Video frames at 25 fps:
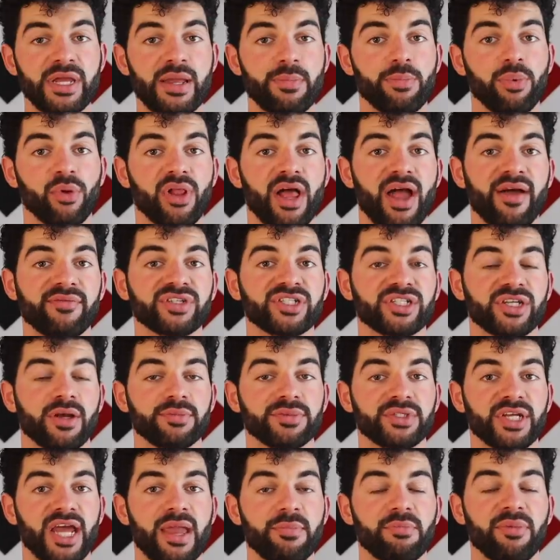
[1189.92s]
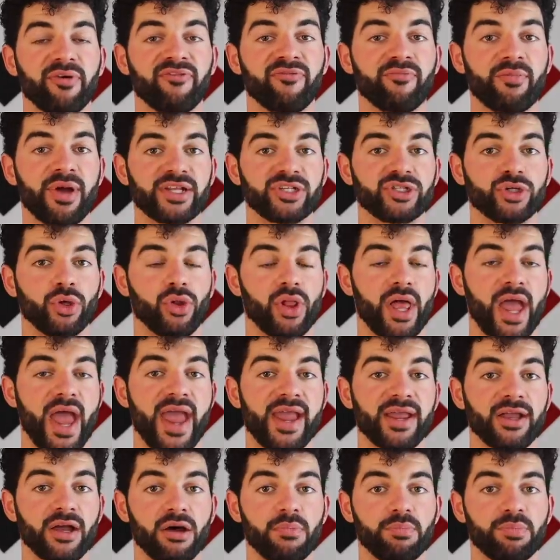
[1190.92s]
people have some type of mental
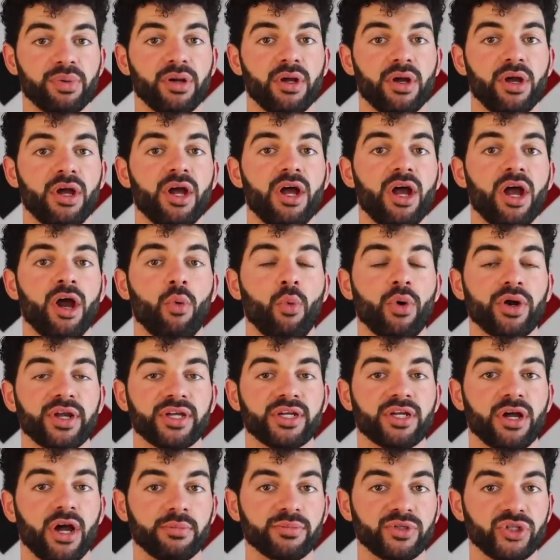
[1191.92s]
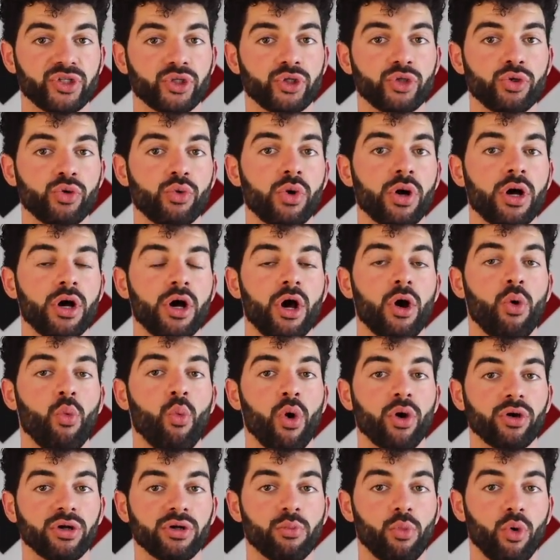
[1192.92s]
hangup when it comes to
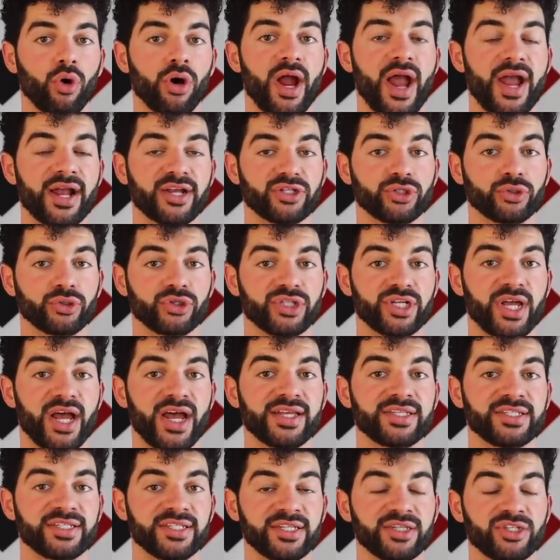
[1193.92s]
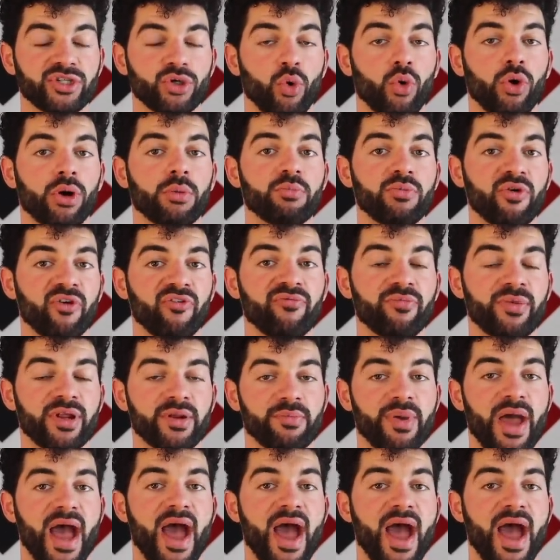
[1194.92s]
one or more exercises or movement